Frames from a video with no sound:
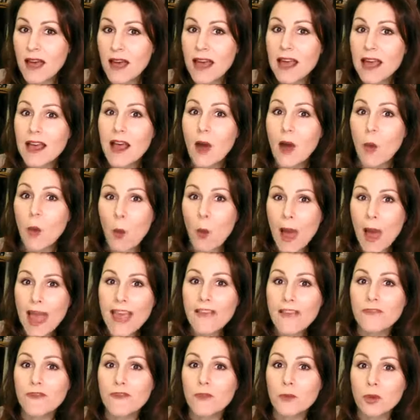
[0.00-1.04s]
away
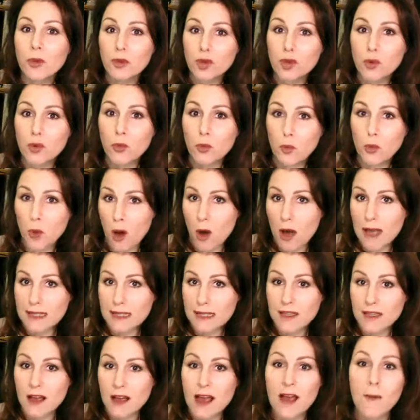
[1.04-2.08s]
from your normal
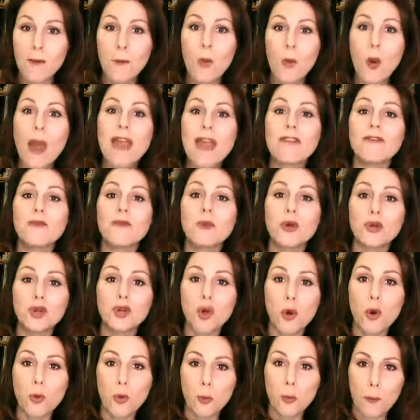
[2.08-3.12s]
eyesight and away from your
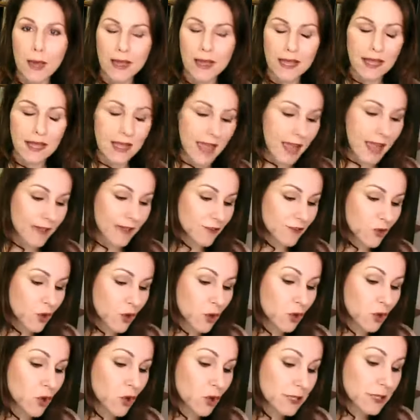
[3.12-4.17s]
normal bank account so
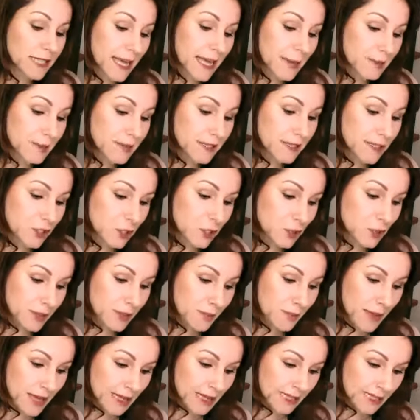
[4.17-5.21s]
you're not tempted to
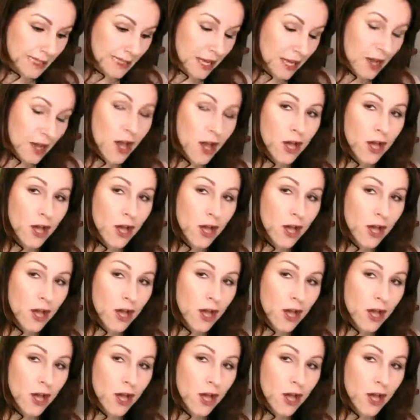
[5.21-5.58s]
spend it.